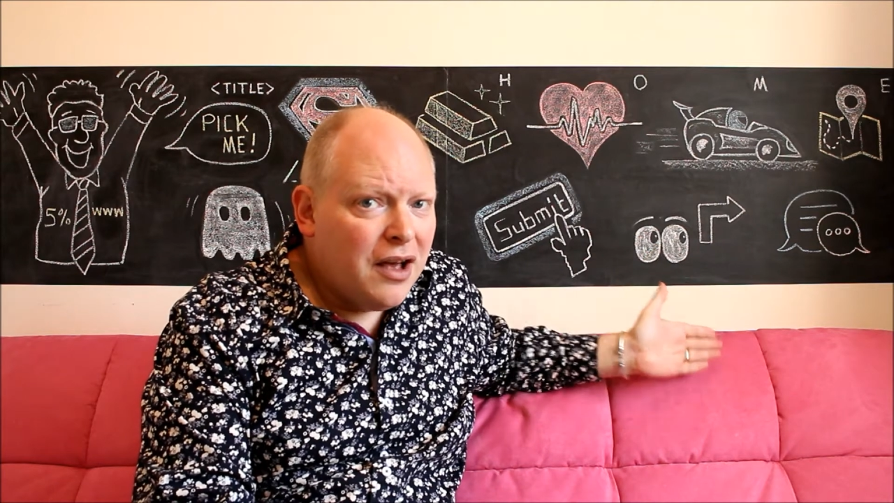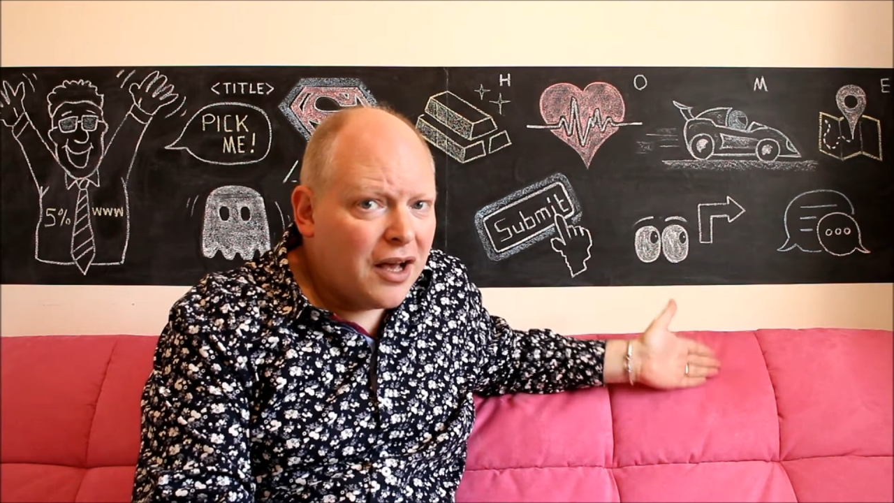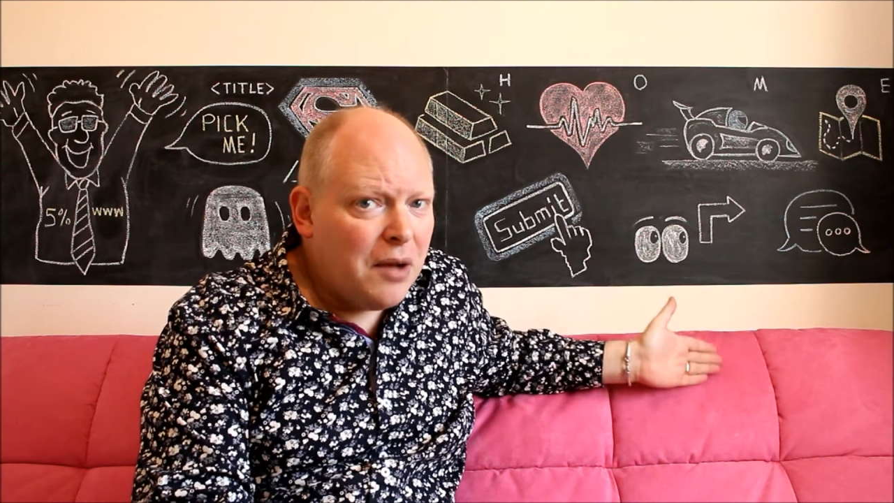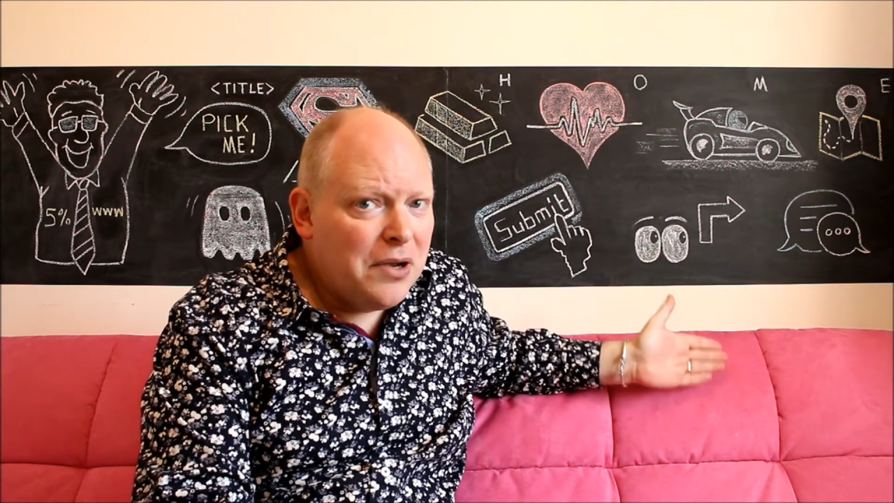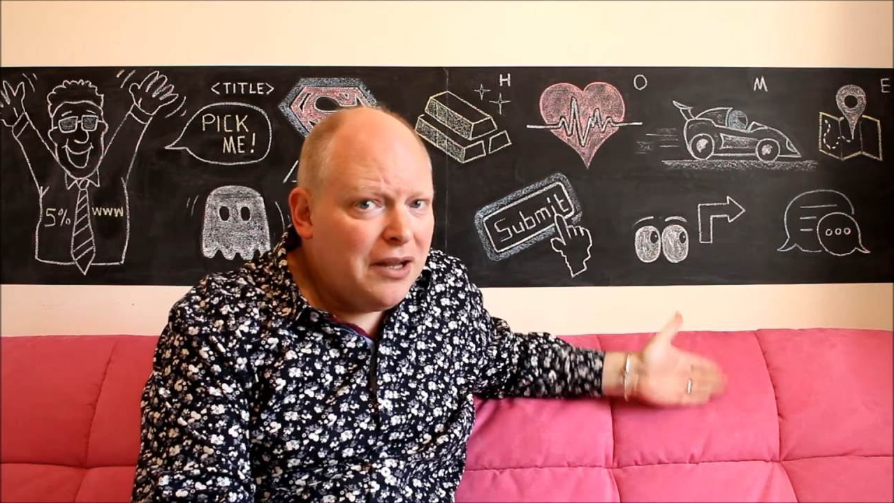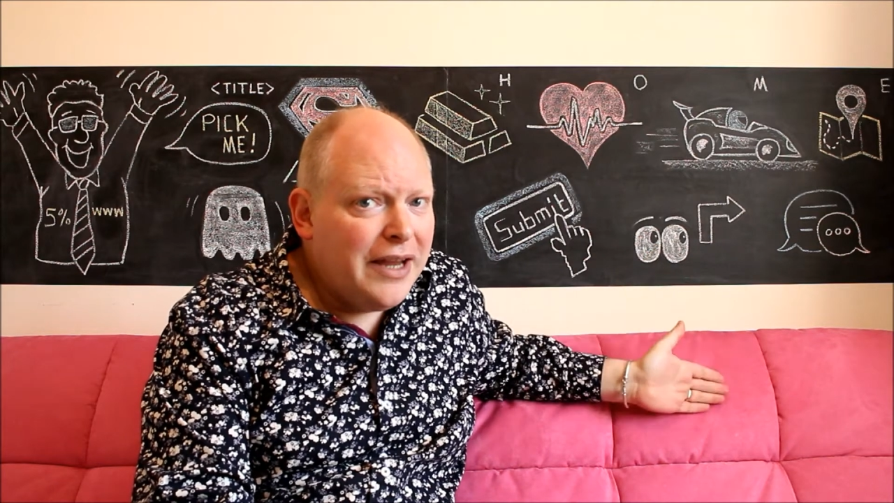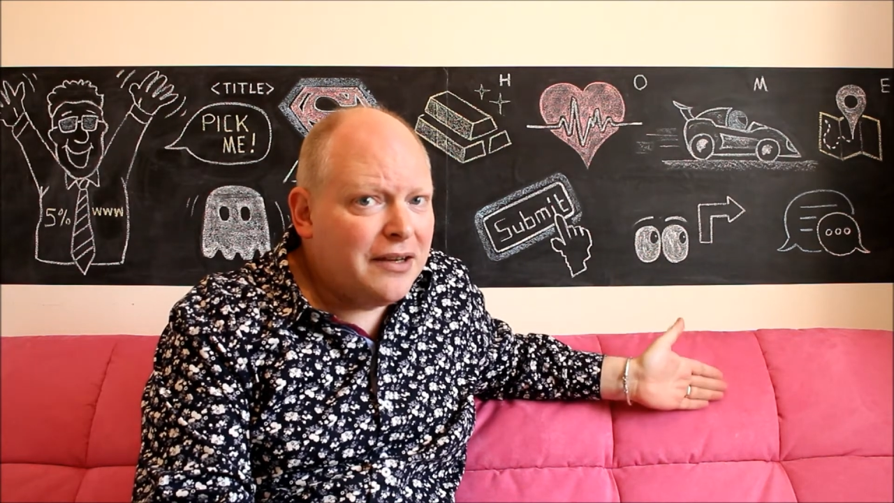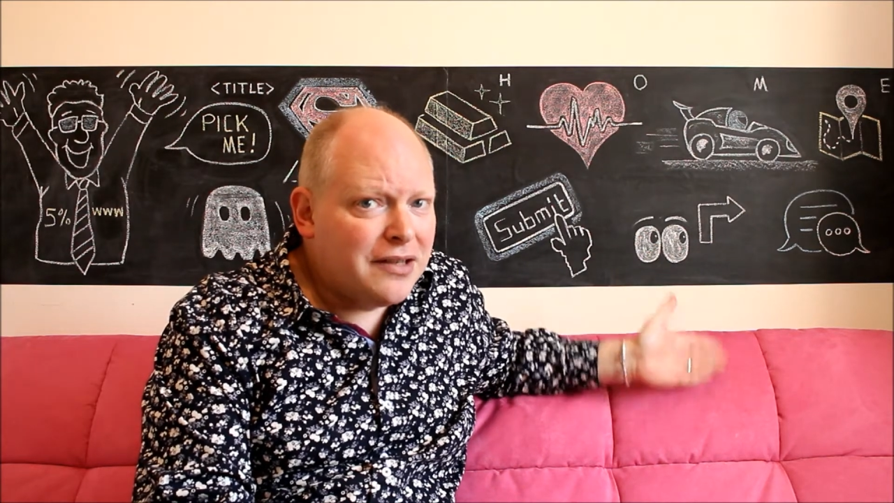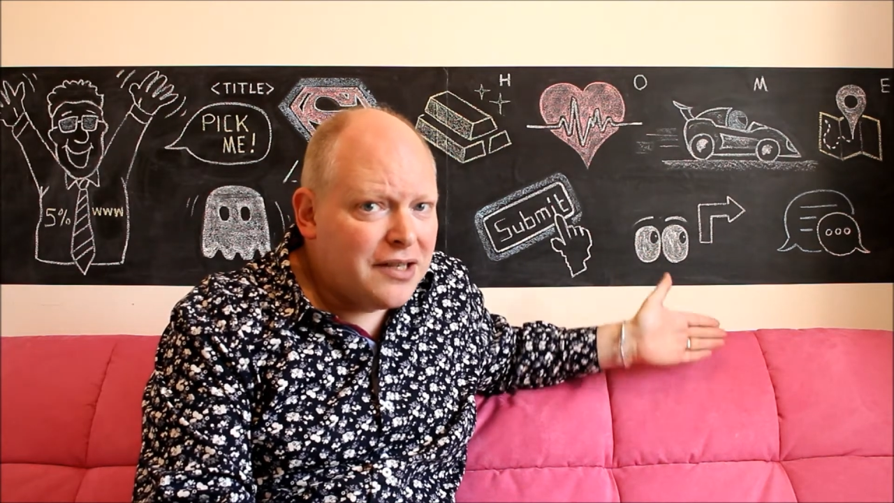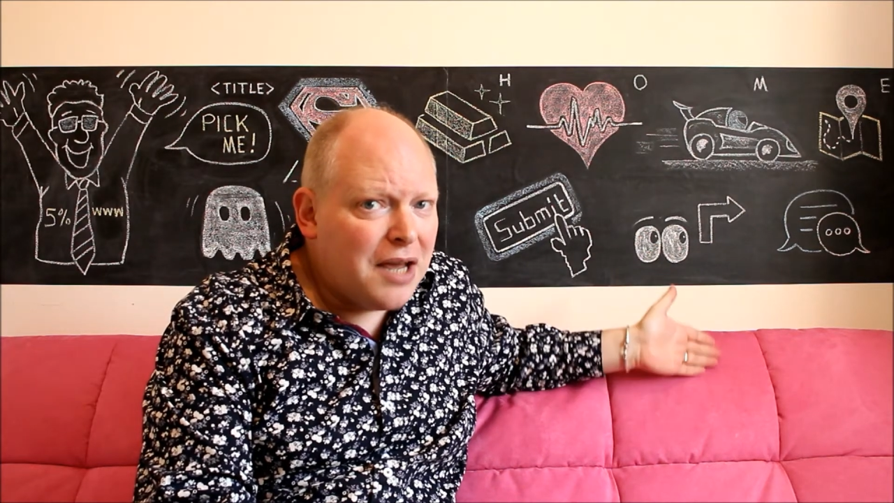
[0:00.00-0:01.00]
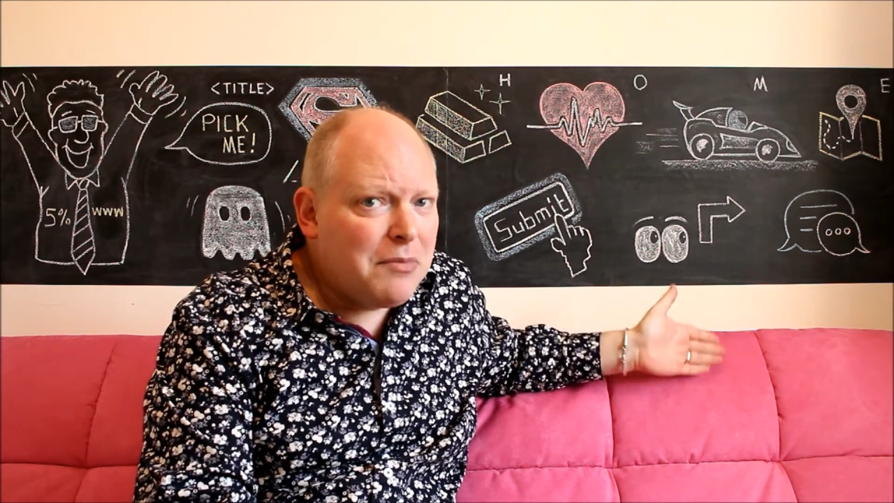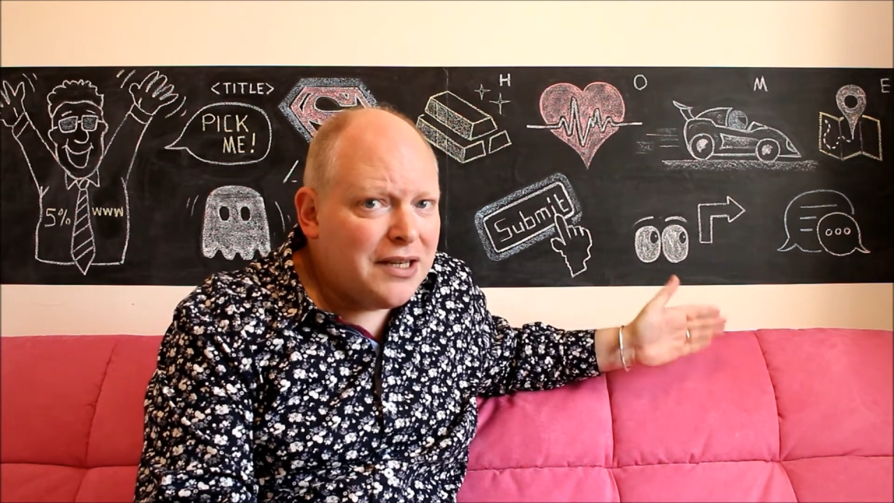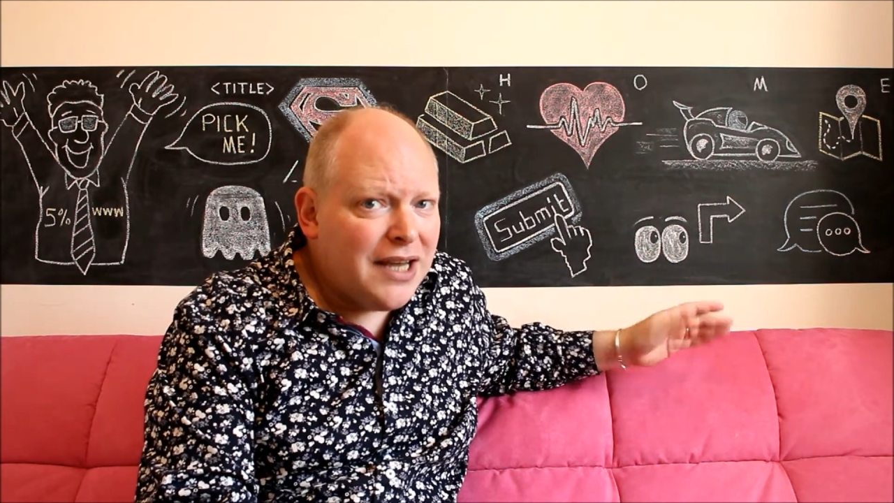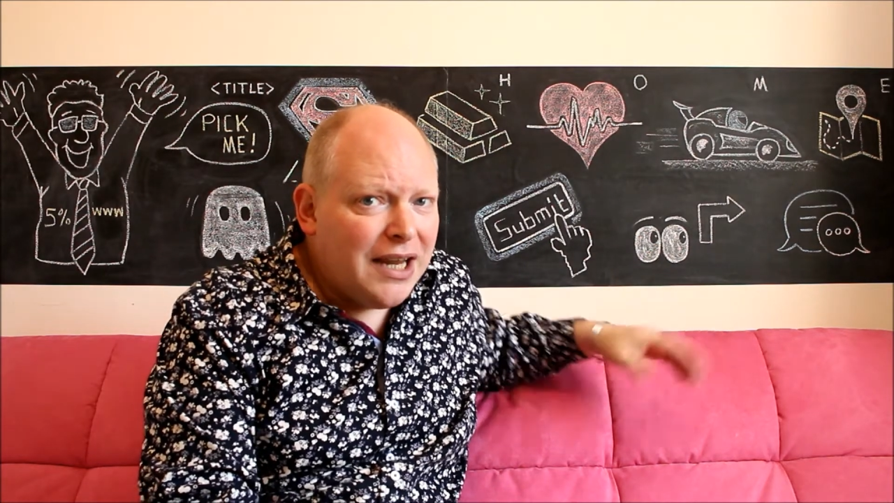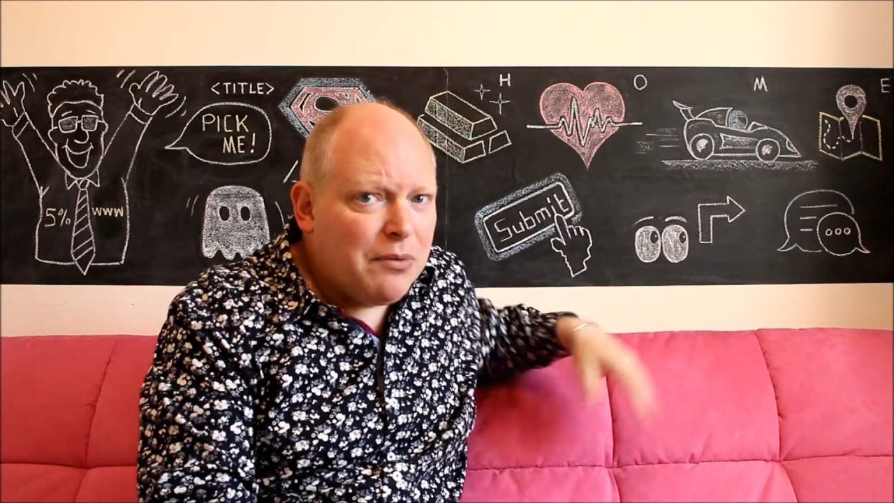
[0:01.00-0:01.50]
a couple of links to take me
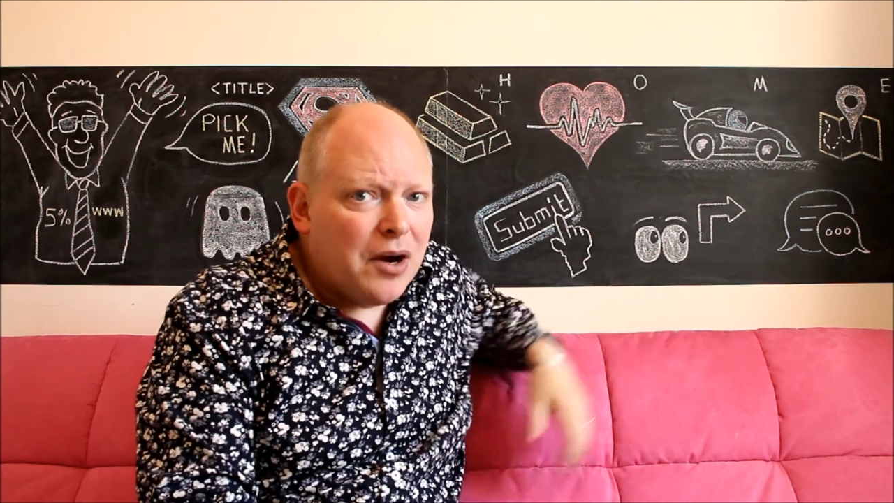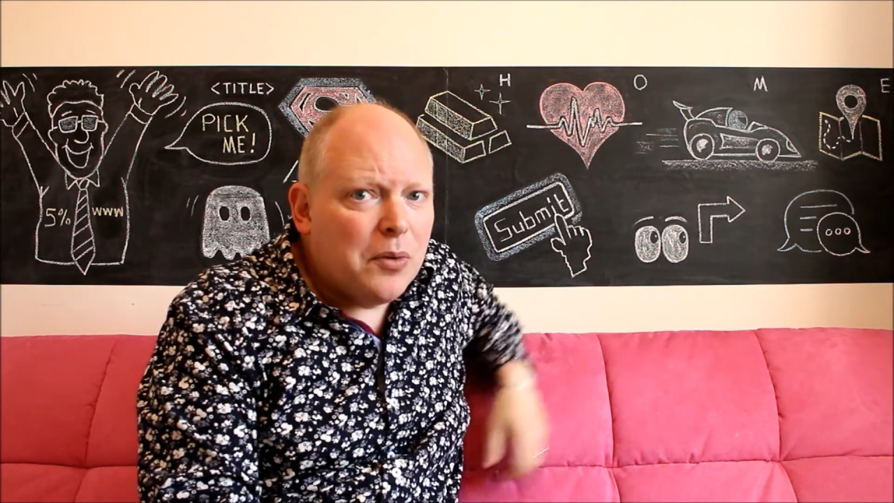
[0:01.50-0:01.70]
exactly where